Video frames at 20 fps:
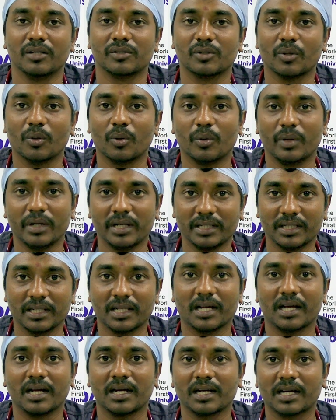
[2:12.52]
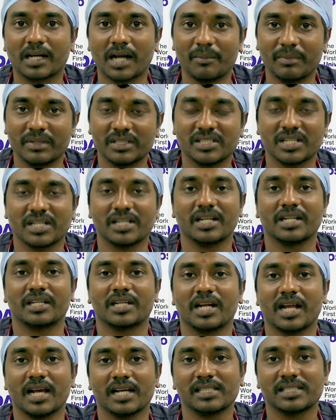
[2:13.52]
So in the coming
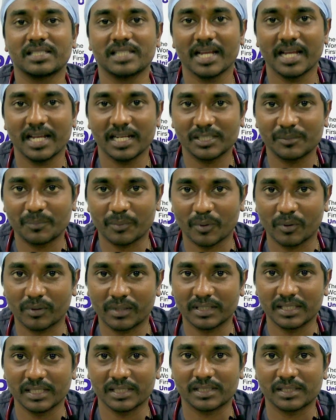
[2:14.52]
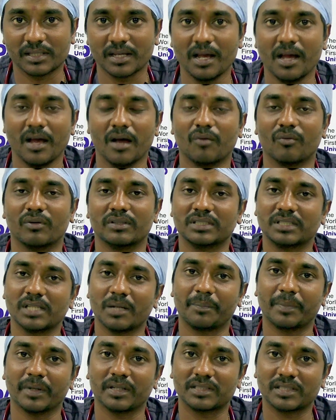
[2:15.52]
generation, as the age progresses, once
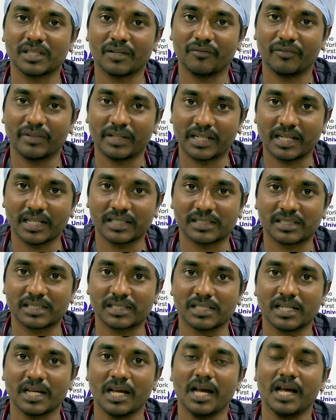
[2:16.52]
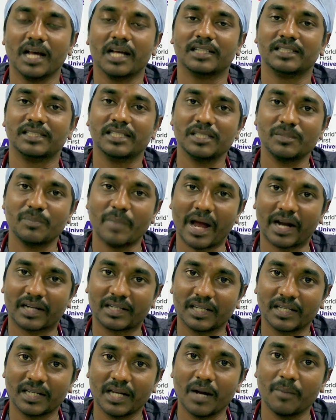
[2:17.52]
the person weakens, this
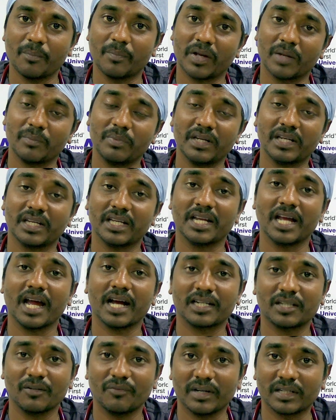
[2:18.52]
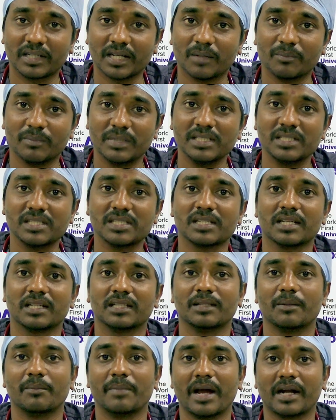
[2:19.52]
bacteria may be reactivated, means
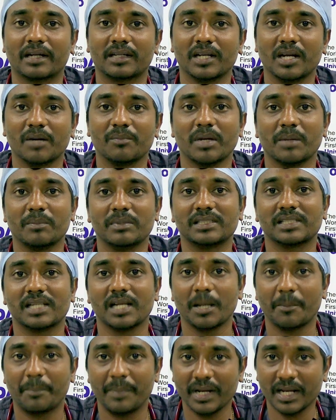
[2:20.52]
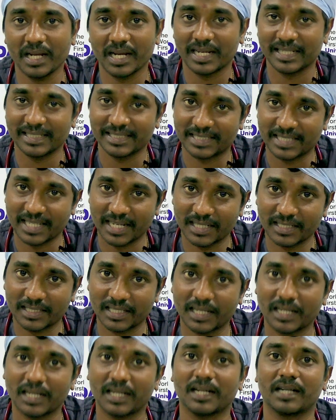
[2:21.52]
the bacteria may be sleeping inside
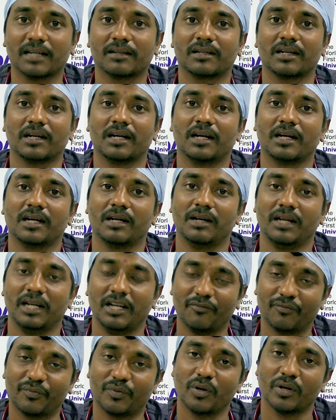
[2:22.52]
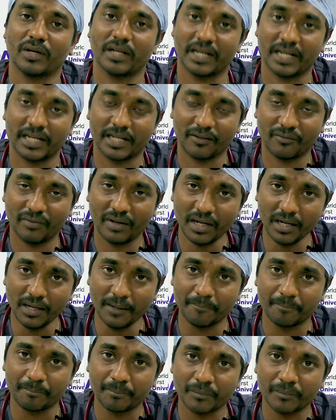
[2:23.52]
the lymph node or anywhere.